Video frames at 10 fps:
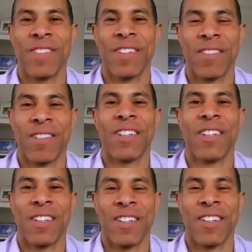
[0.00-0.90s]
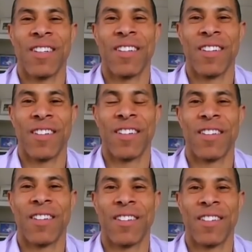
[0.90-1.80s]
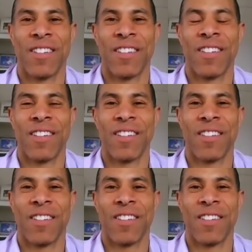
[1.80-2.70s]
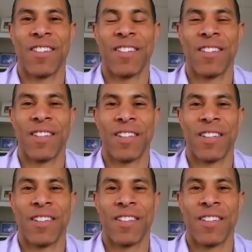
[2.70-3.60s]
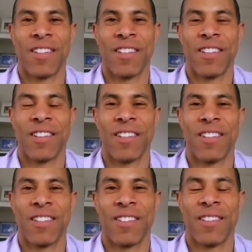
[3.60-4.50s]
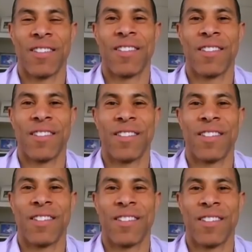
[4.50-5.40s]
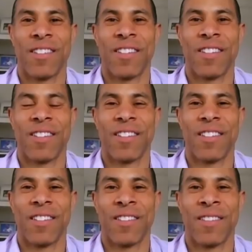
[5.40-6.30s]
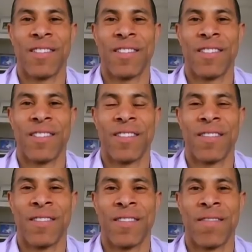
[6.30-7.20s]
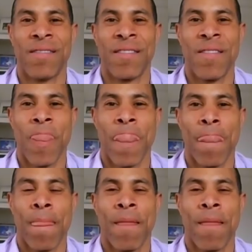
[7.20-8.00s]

[no speech]